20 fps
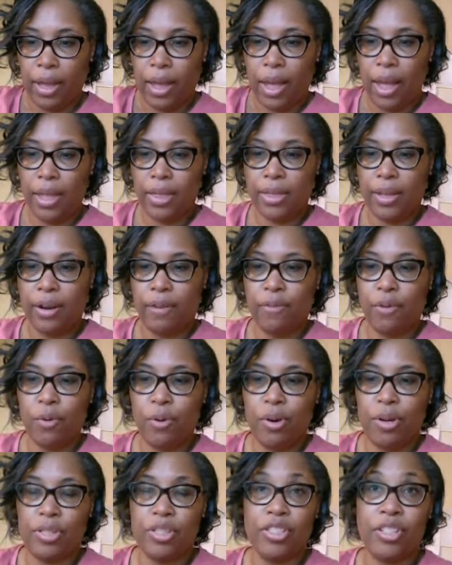And then, of
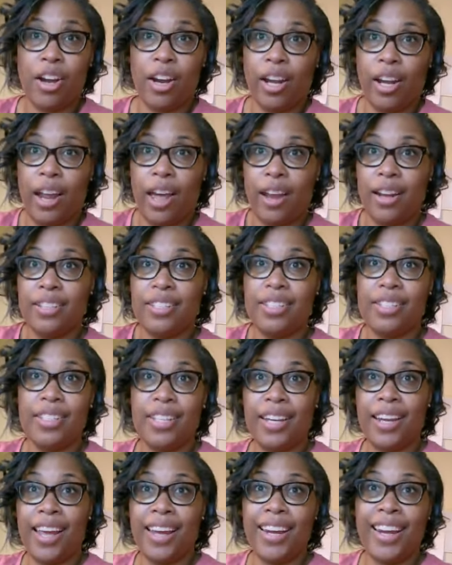course, starting out as a
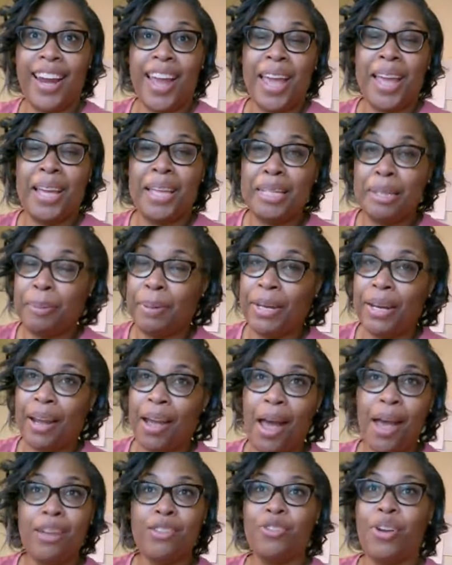1099 independent
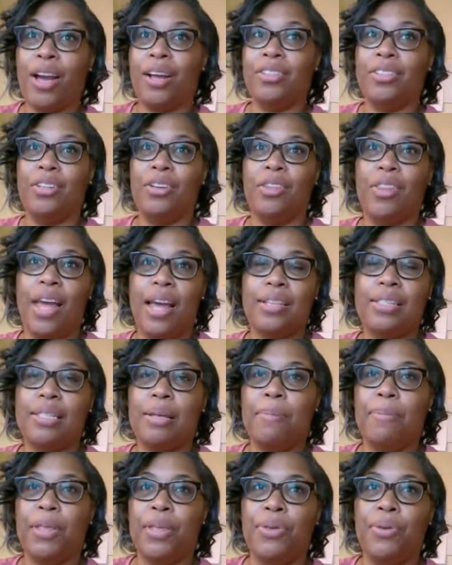contractor, that's
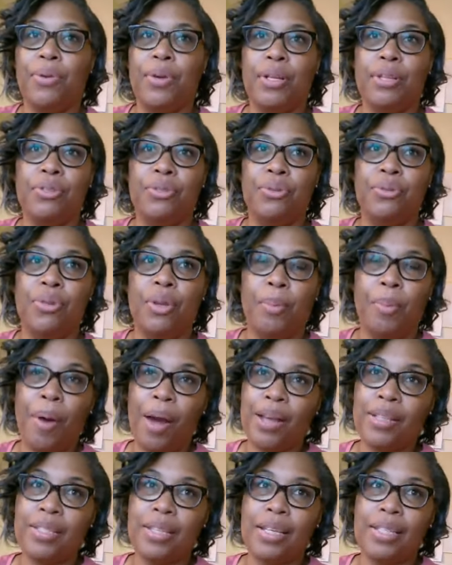something you can do. The
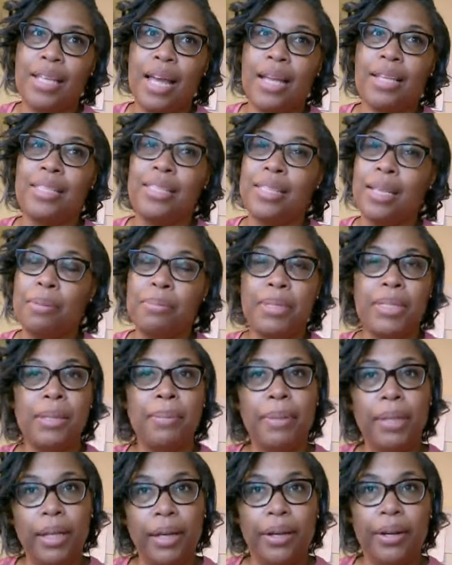process has some
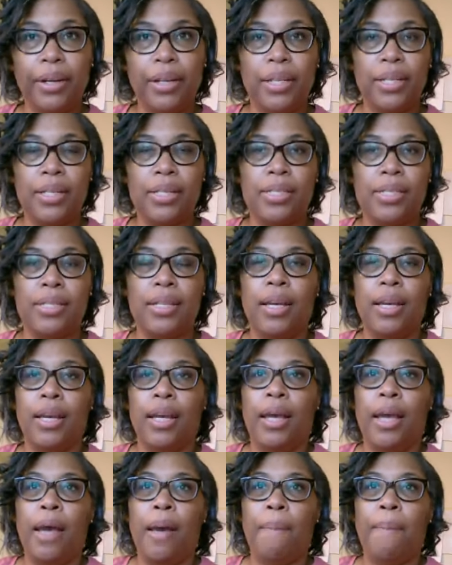similarities,
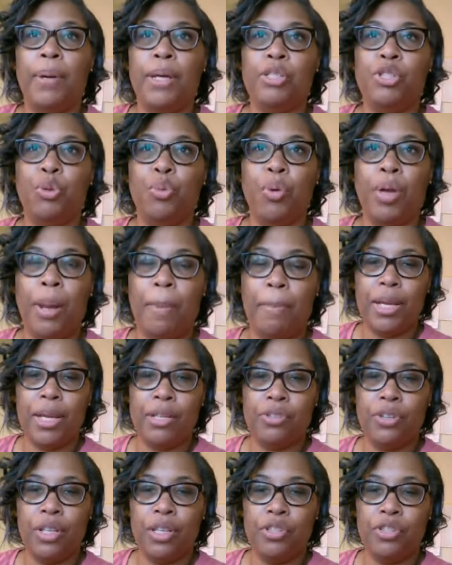but you want to
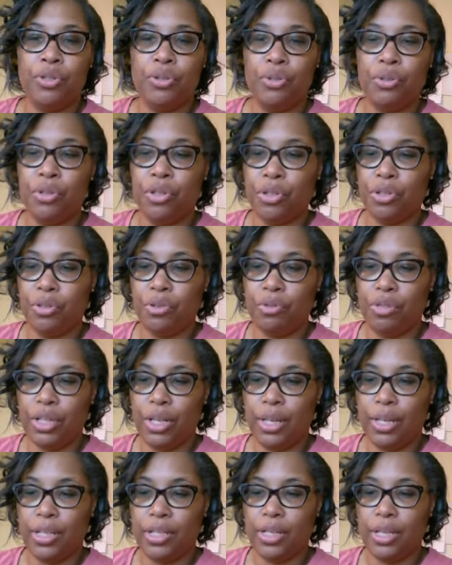sure that you do your due
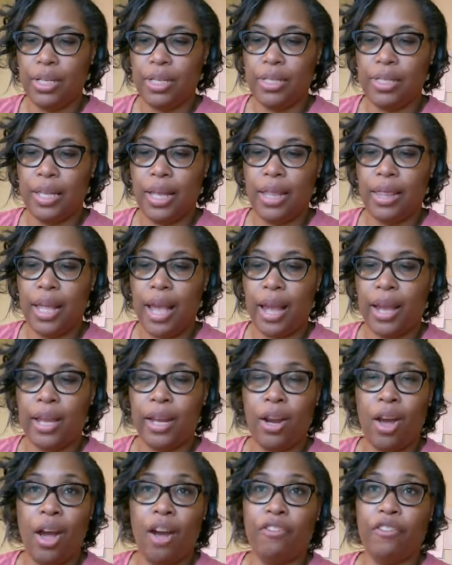diligence, and that
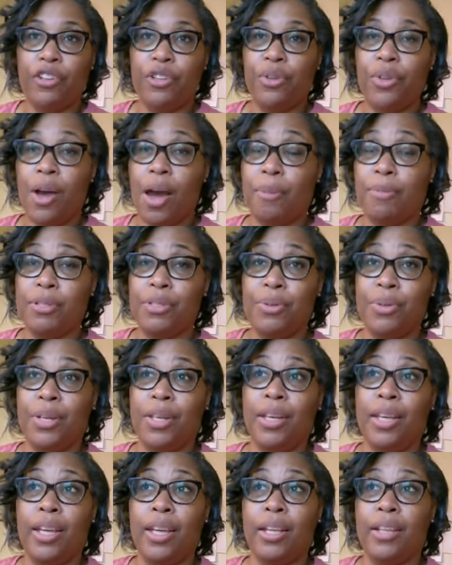could offer you the opportunity
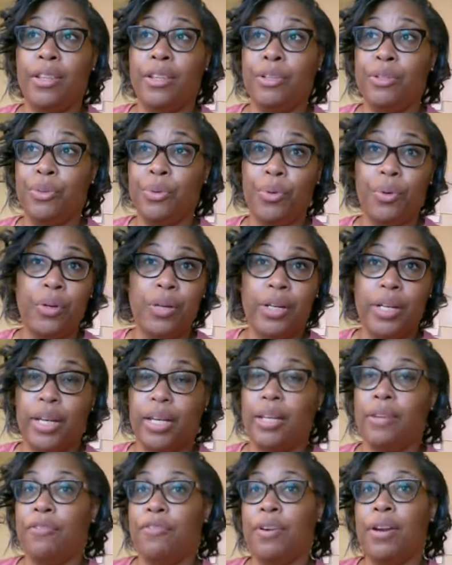to get in the door,
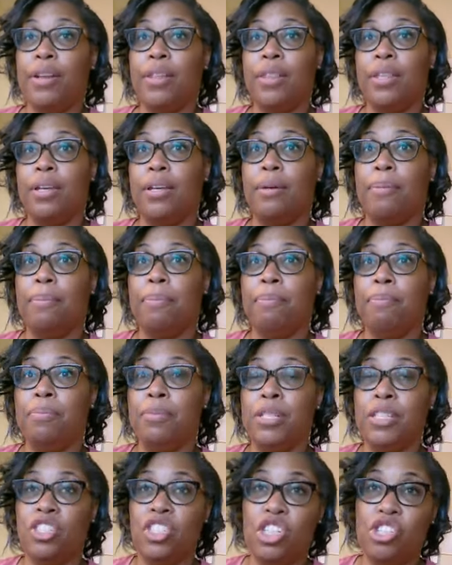get in front of the
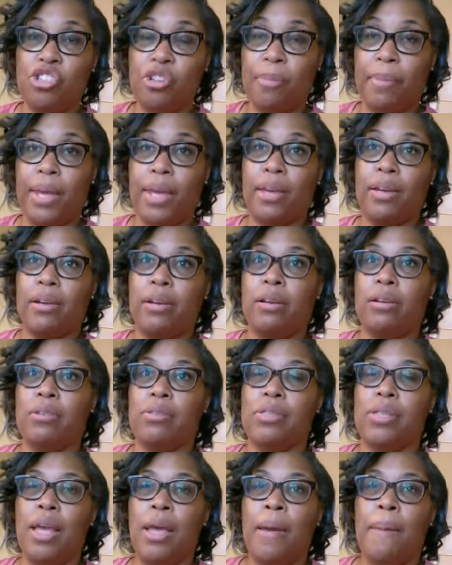decision
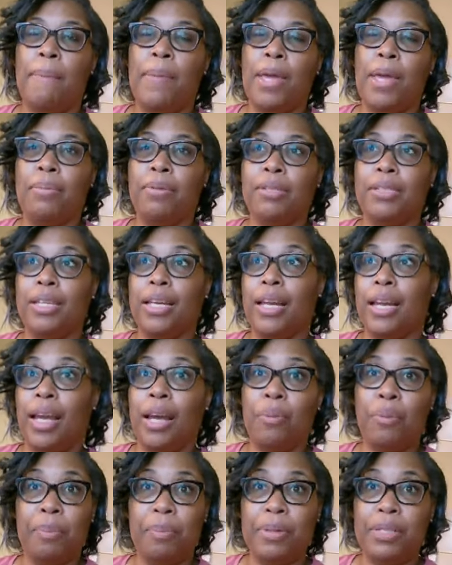makers, be able to
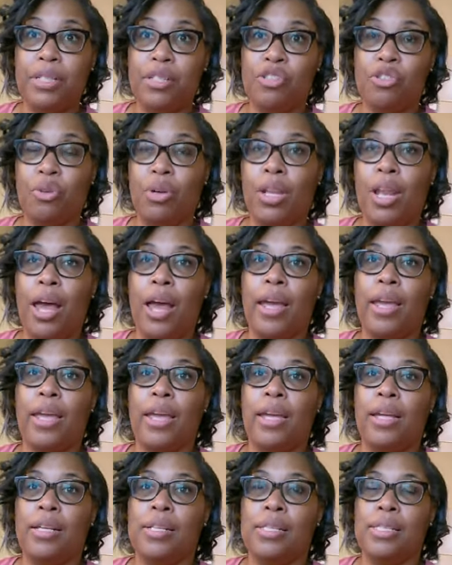connect with potential
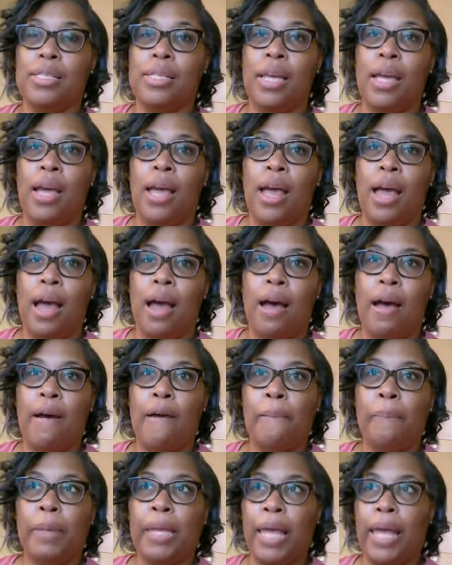clients,
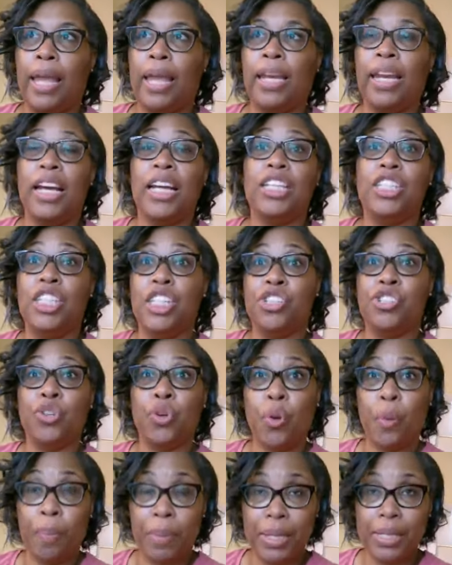gain
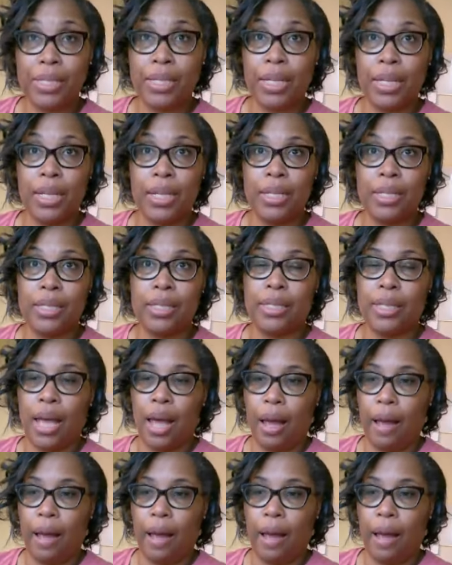additional business,